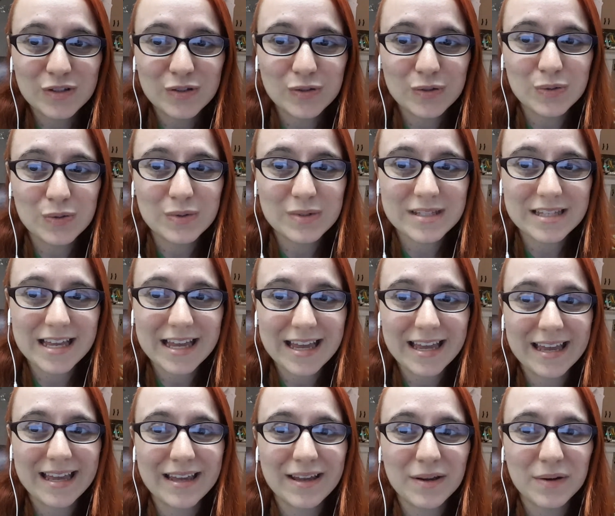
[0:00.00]

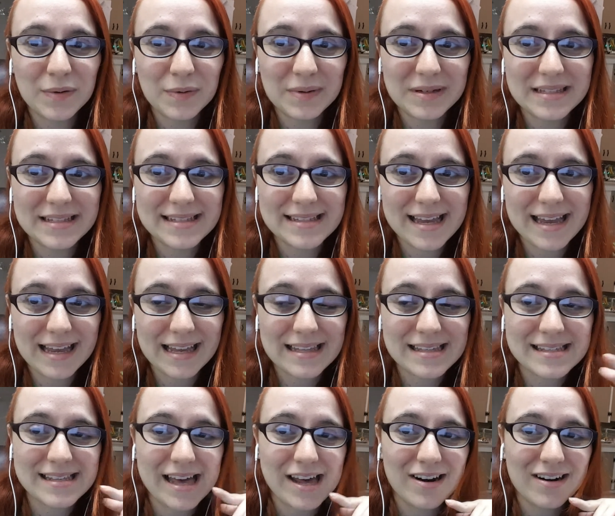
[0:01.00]
Tuesday, Wednesday,
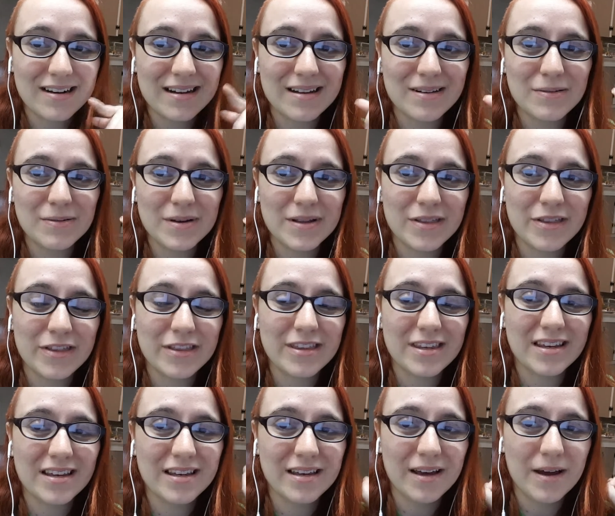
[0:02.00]
and Saturday with
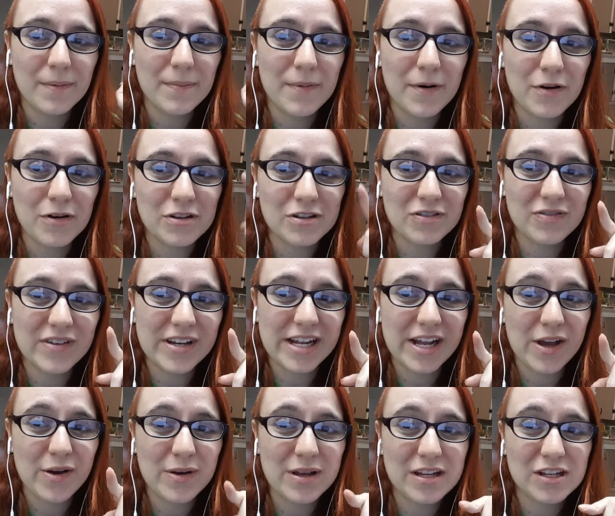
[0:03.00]
bonus
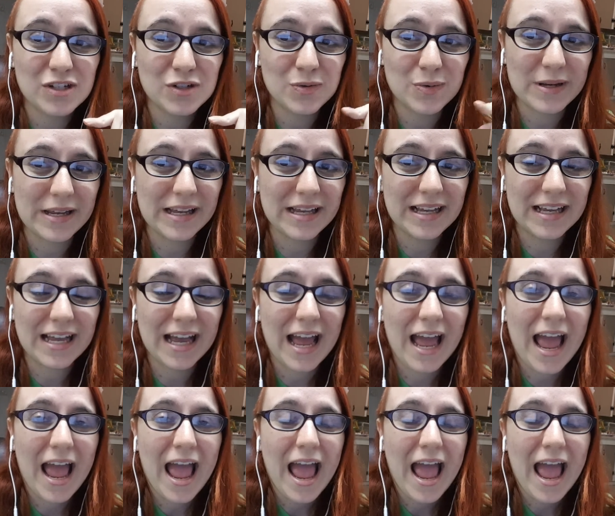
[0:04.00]
video each week.